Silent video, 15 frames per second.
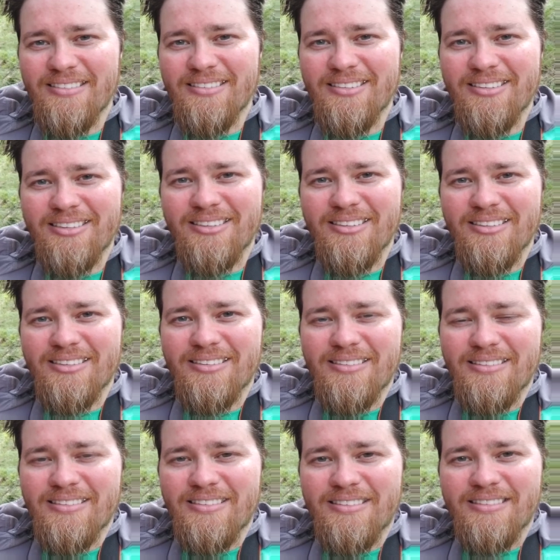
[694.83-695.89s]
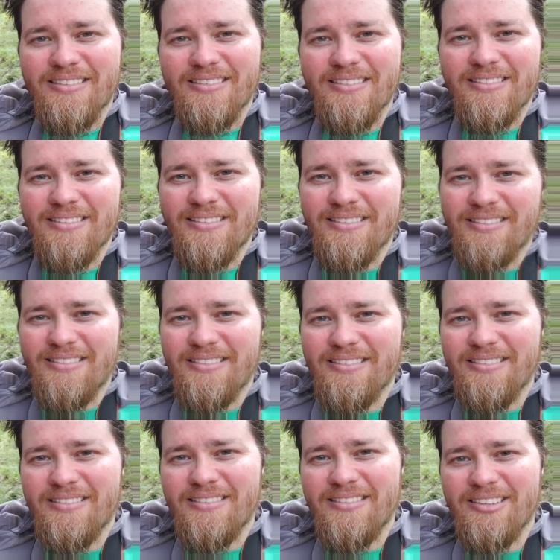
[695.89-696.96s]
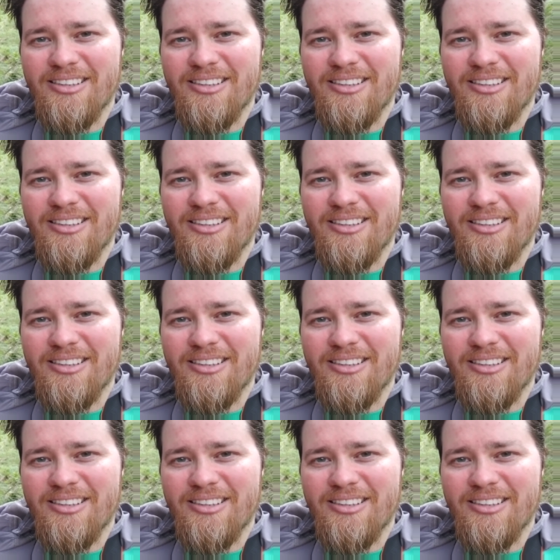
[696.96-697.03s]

This person isn't speaking.